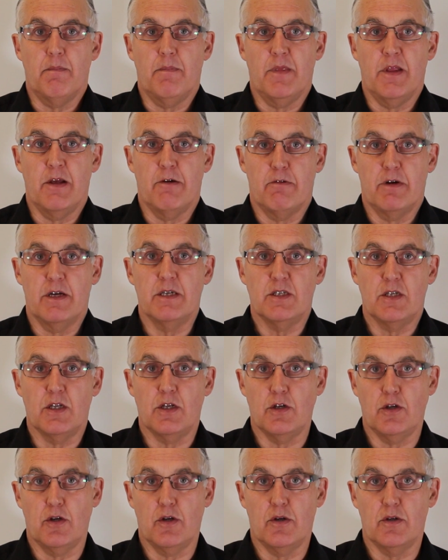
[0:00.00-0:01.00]
They're easy to
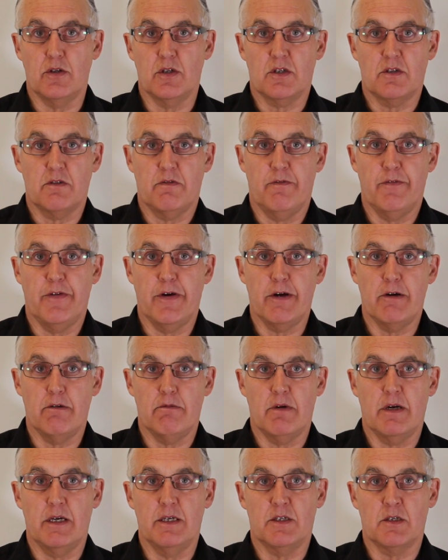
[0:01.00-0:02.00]
use, very
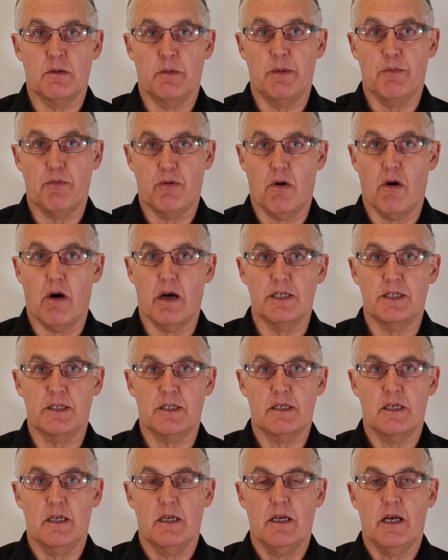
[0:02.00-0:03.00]
reasonably
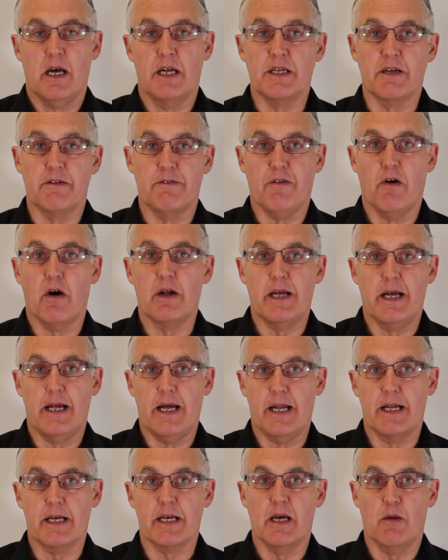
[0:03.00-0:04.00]
priced, and you can find out
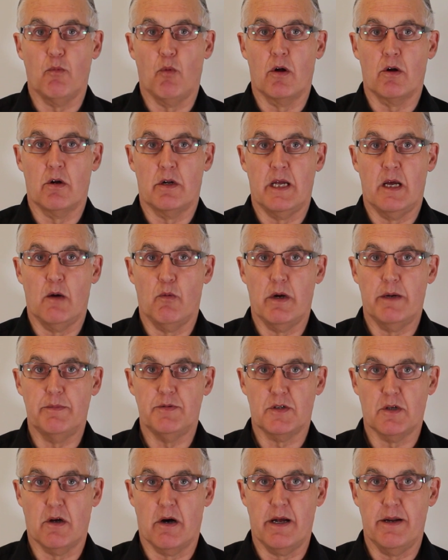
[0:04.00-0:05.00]
how to get one on our
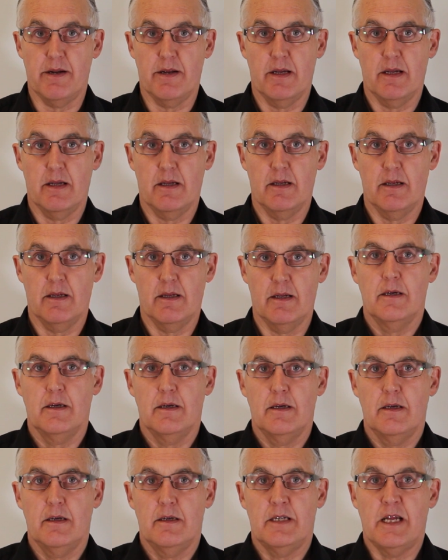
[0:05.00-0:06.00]
website.
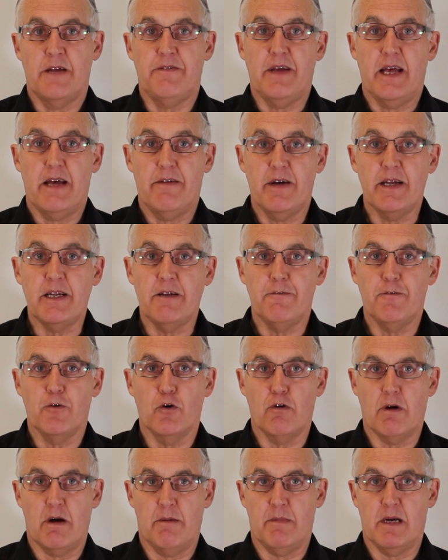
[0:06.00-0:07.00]
Now, if you have any
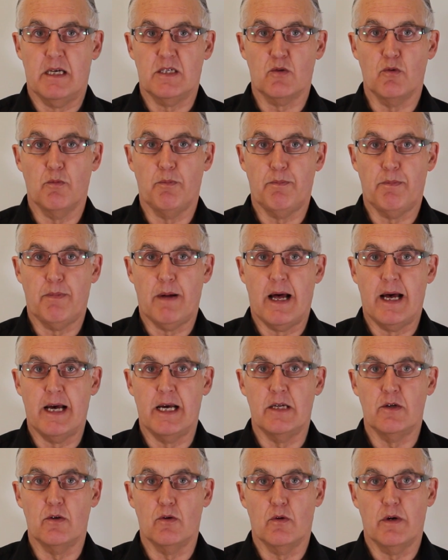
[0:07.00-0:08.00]
forearm muscle
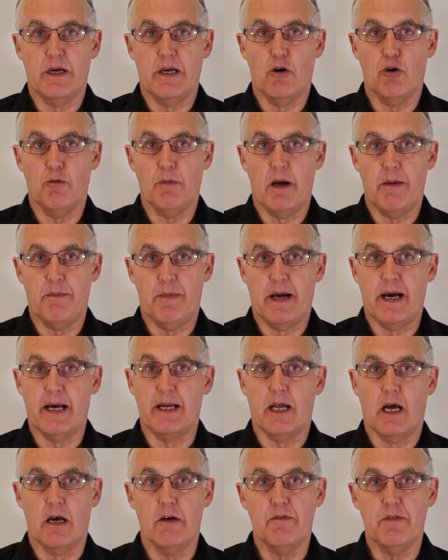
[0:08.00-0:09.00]
pain or elbow
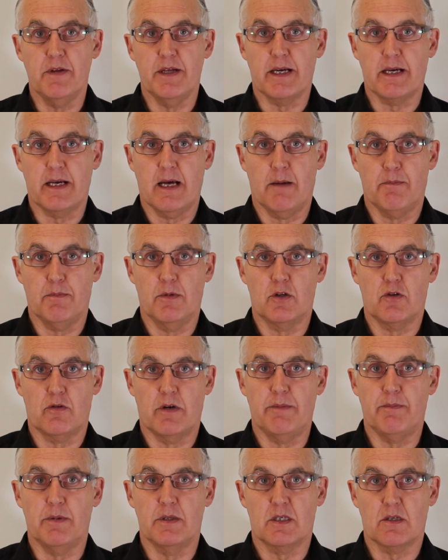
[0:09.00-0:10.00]
pain, hopefully a couple of
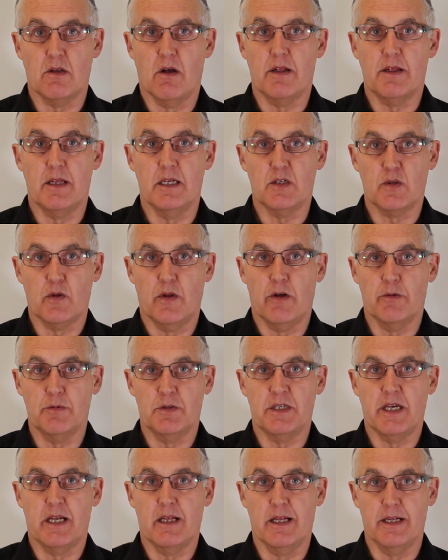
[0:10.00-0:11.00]
treatments like this will help
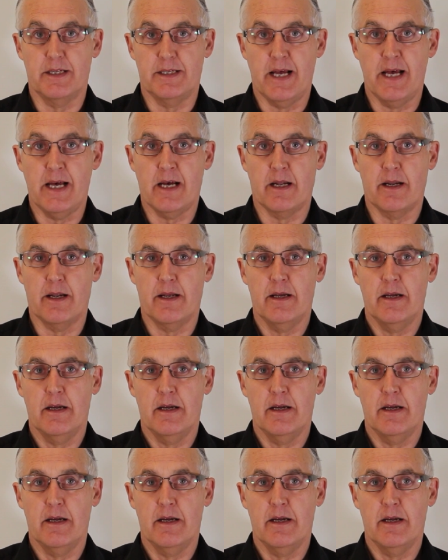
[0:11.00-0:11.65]
settle it down.